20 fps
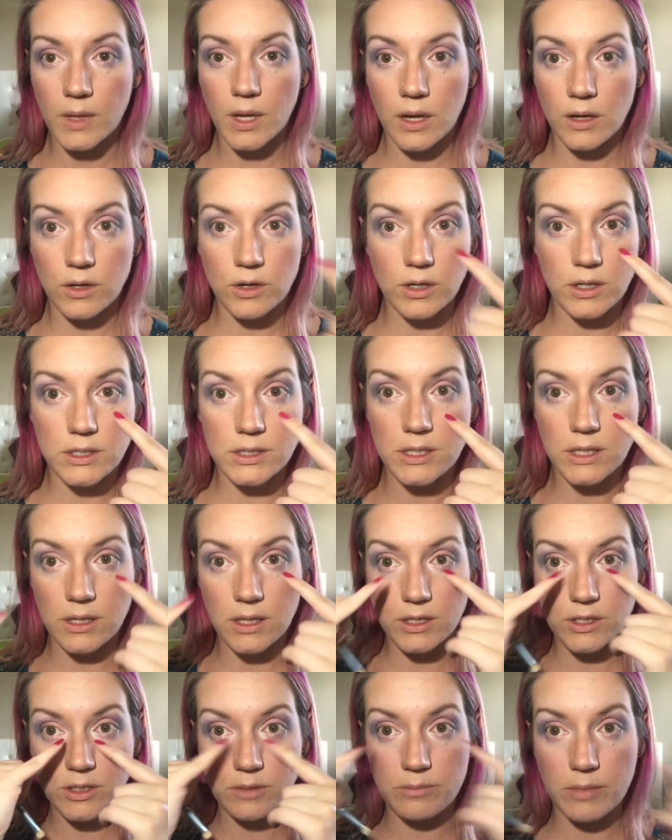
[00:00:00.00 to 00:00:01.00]
And you can see
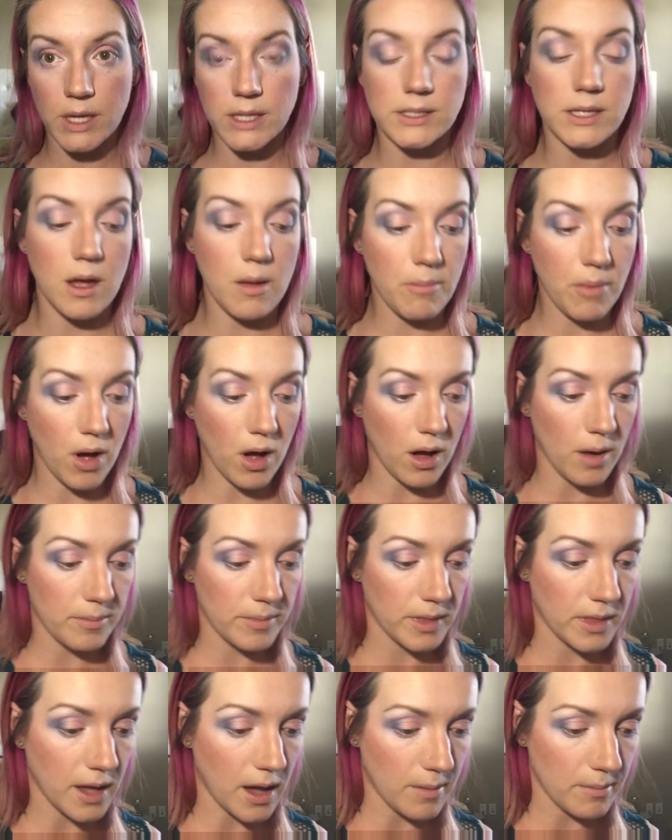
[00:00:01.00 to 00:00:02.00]
that just makes that
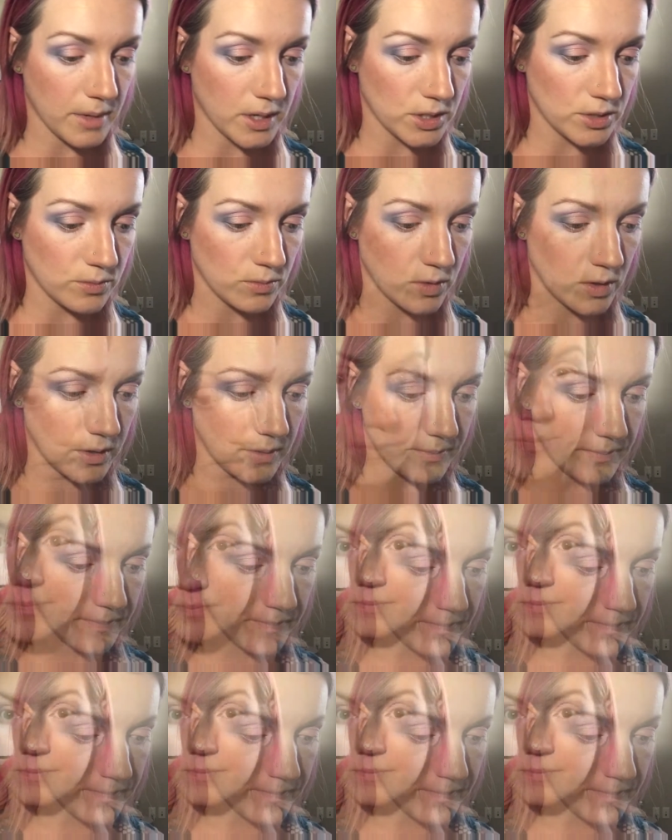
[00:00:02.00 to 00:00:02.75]
pop that much more.